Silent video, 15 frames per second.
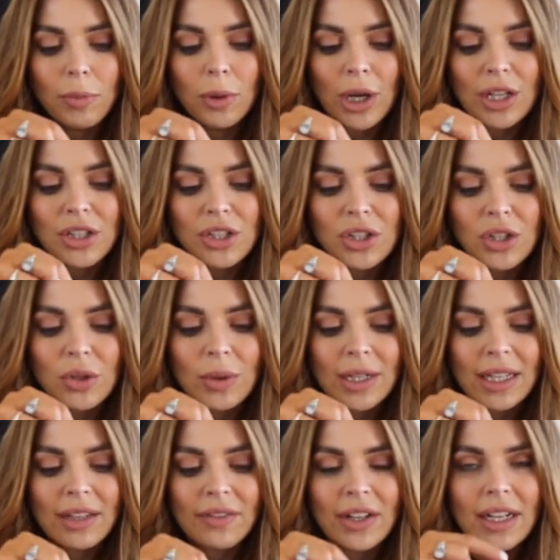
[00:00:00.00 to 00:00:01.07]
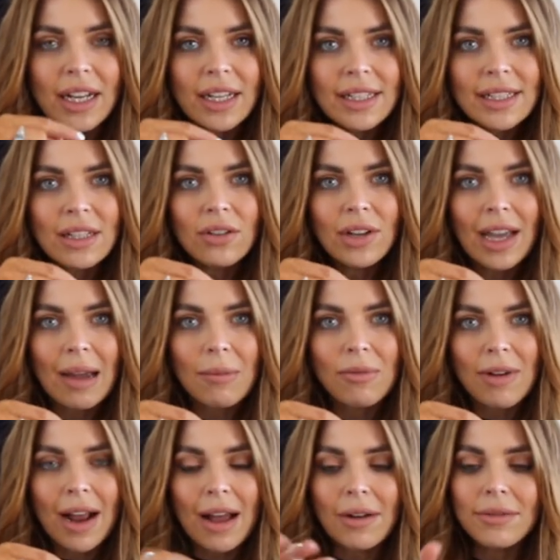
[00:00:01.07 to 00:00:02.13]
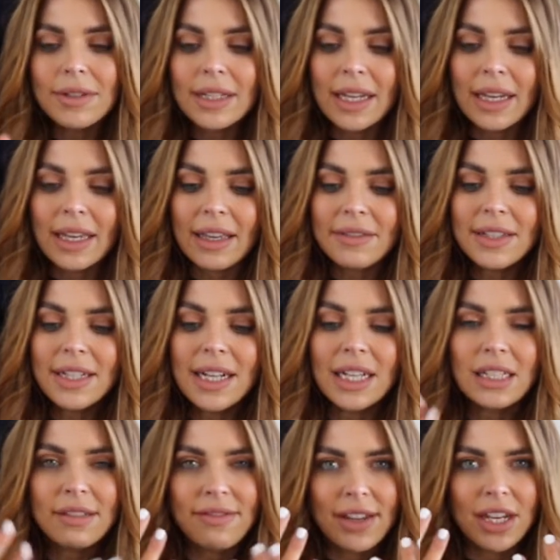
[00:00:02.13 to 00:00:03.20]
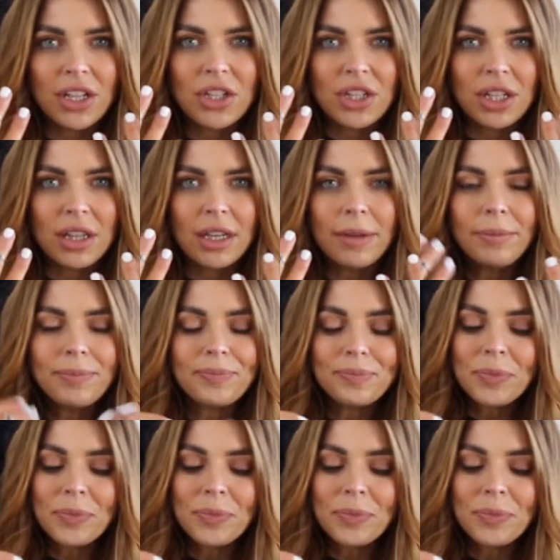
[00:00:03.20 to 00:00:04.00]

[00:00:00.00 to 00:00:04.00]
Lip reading: but I do leave a nice little gap round. It gives a nice finish to them.